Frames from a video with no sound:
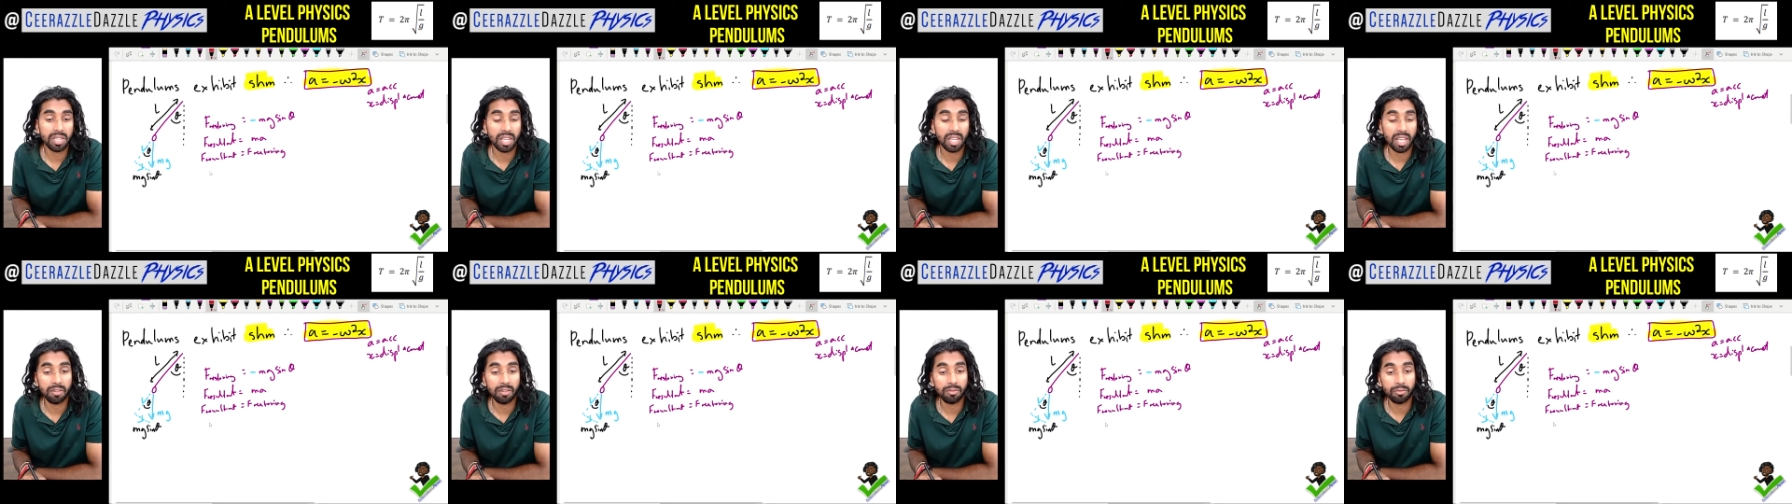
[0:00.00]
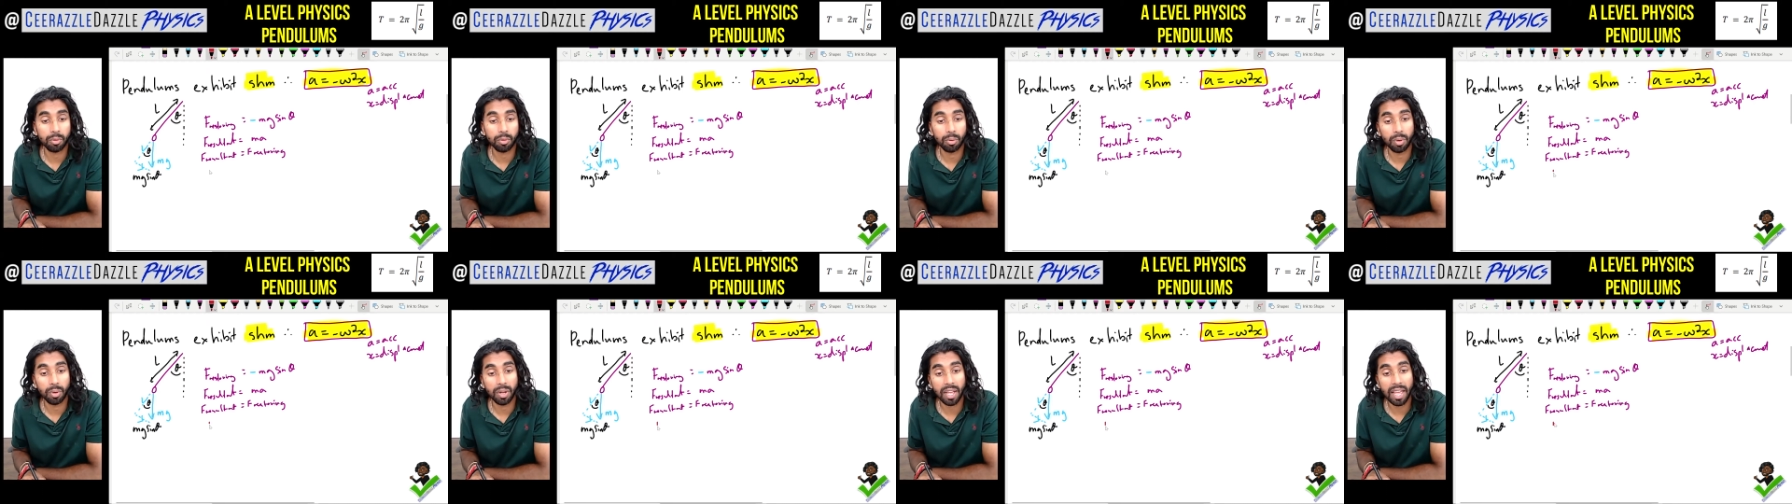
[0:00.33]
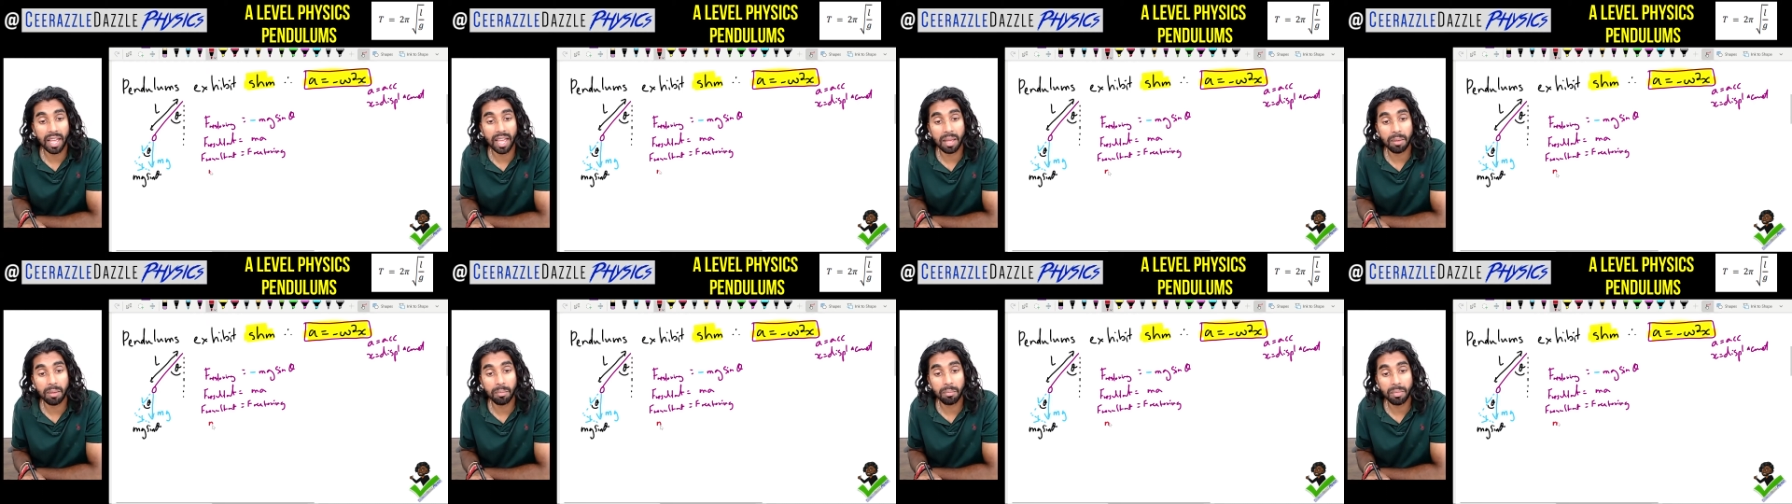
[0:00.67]
therefore
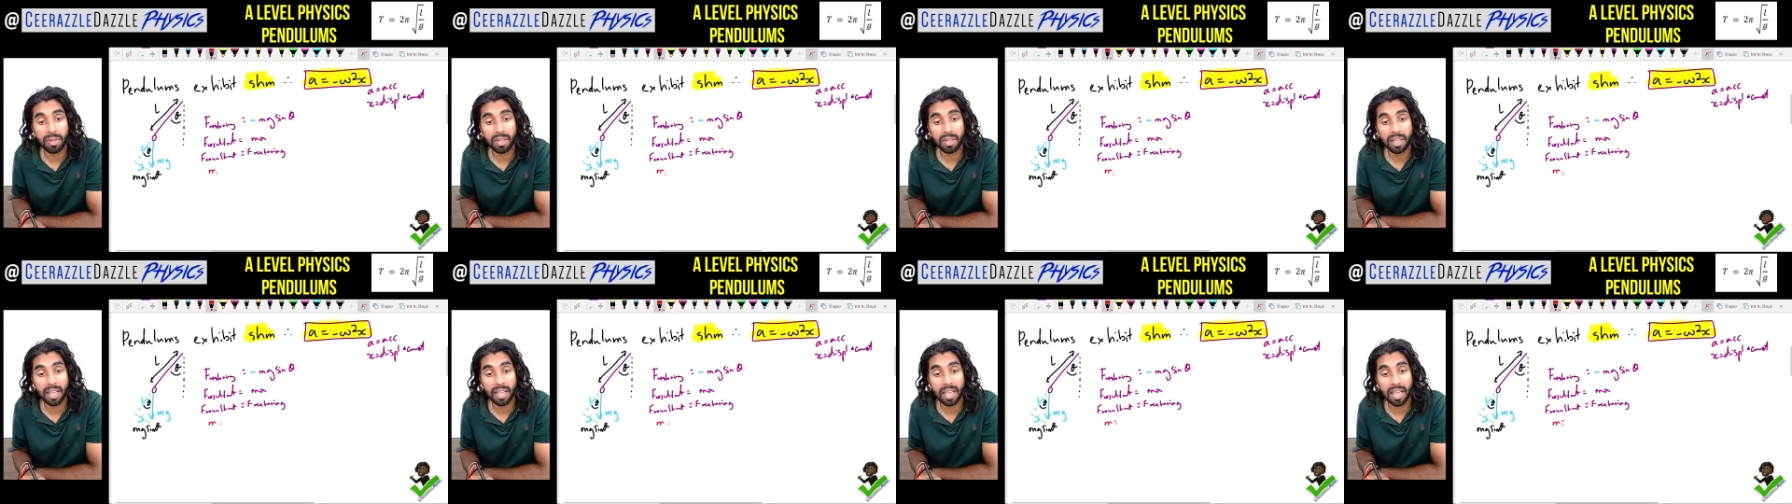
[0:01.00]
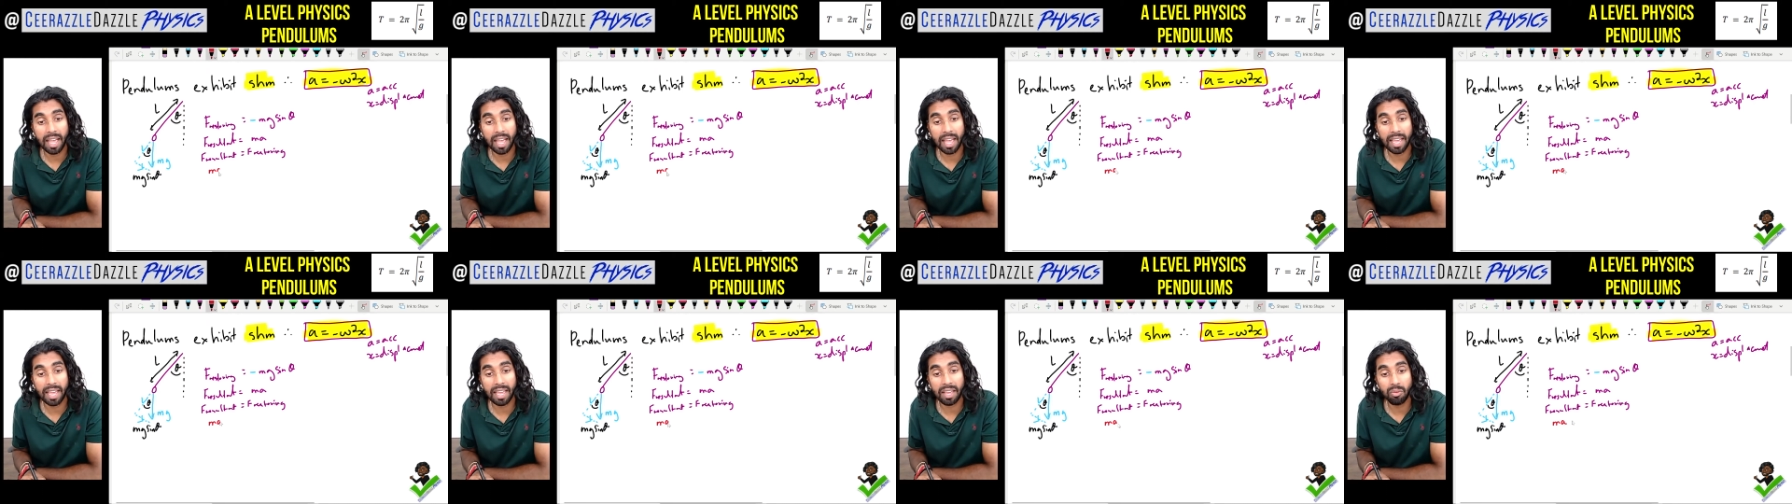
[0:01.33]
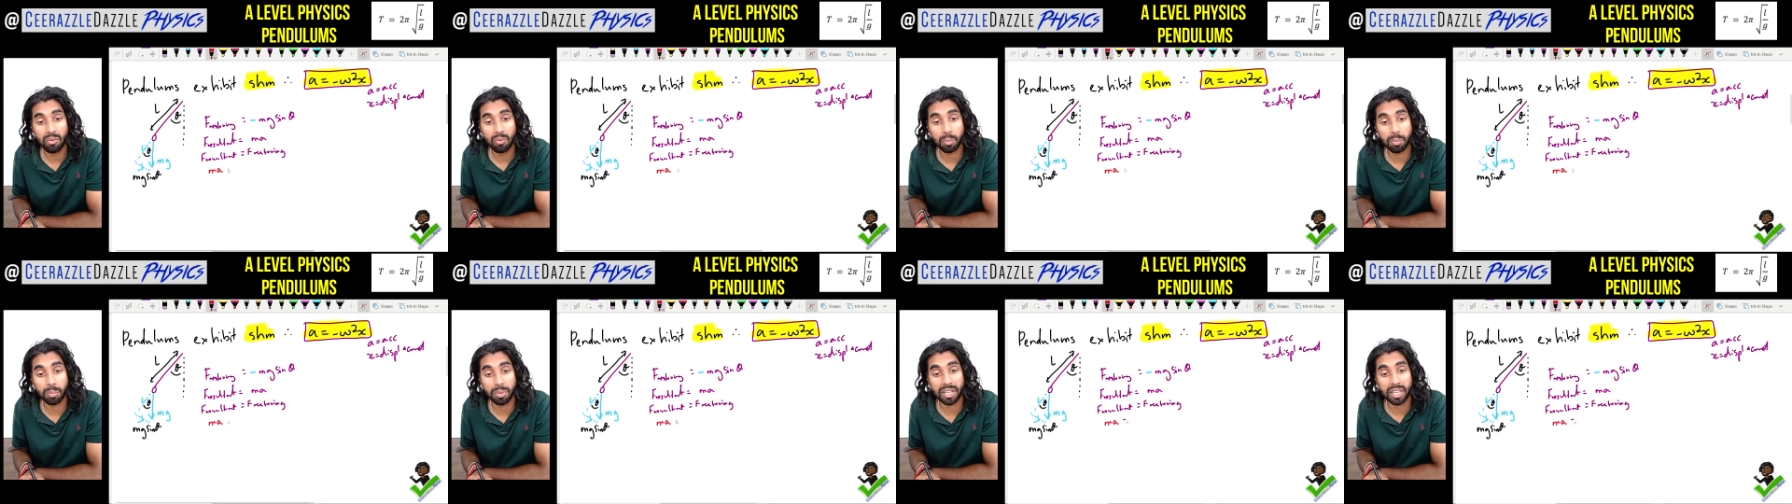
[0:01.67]
MA
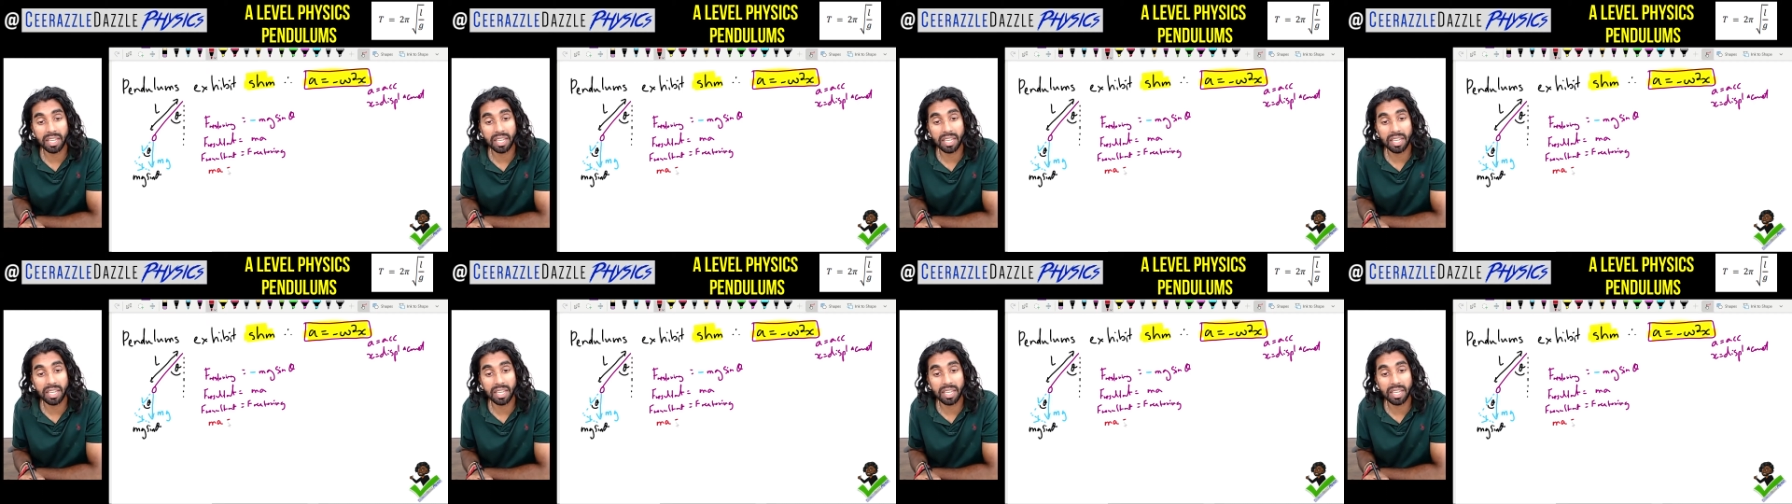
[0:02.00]
will be